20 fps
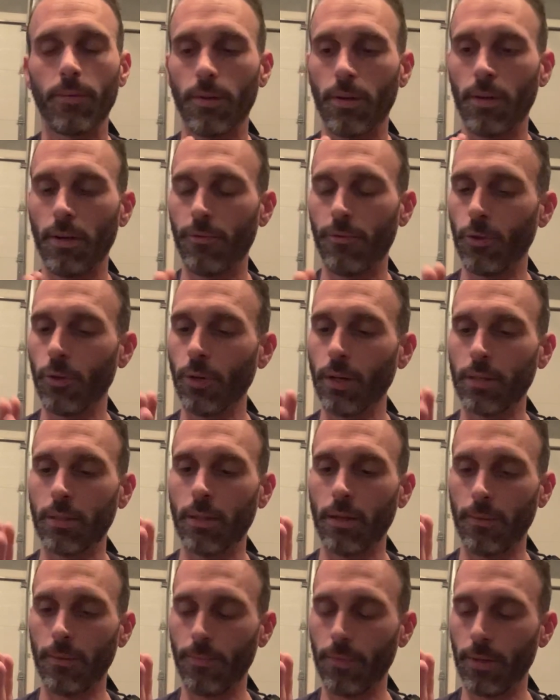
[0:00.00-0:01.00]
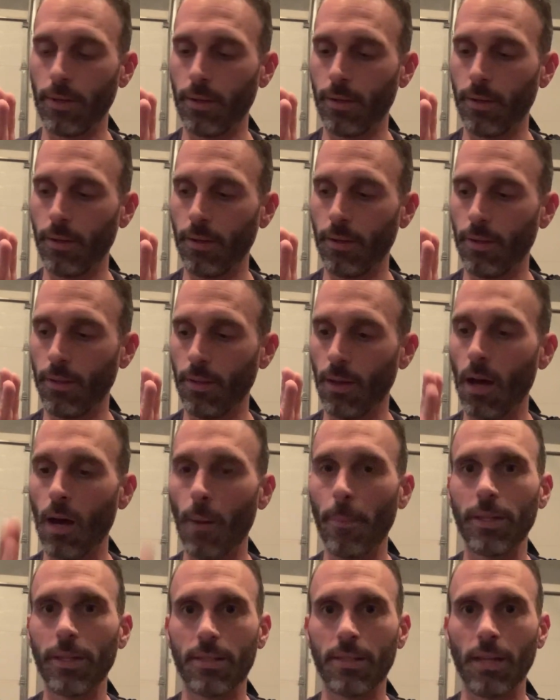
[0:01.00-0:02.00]
if you look at the hub
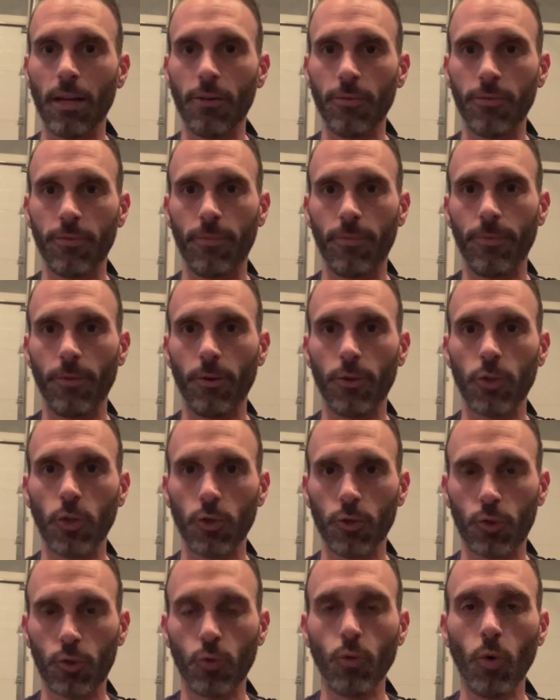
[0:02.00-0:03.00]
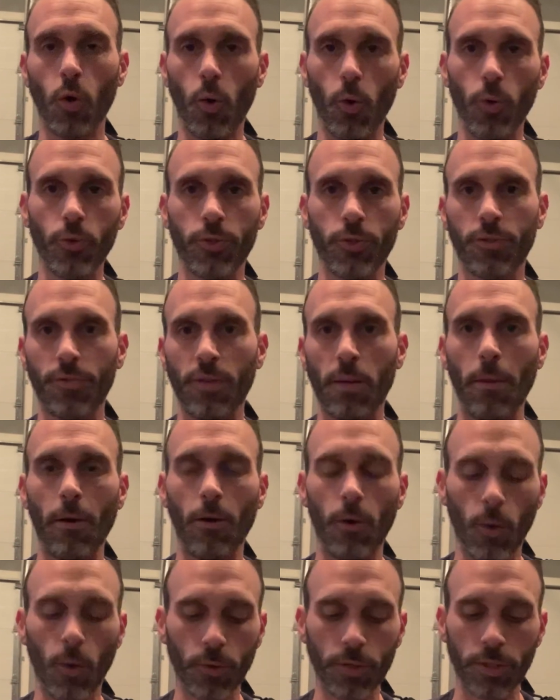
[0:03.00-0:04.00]
itself, there's screw holes, there's female
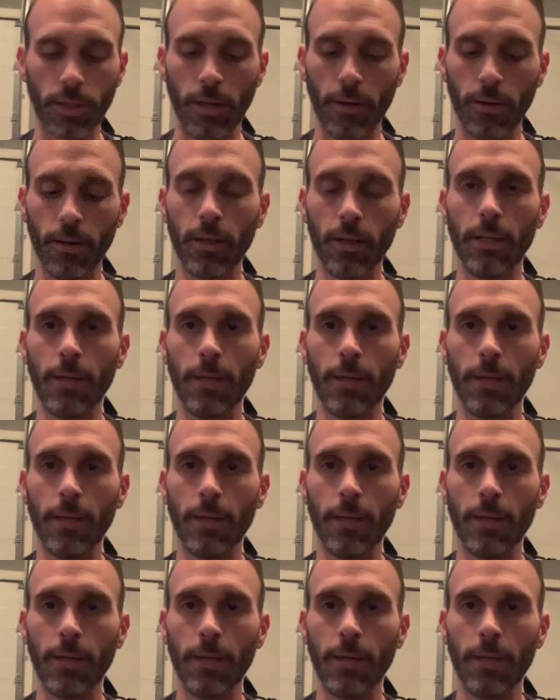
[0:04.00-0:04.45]
holes in there.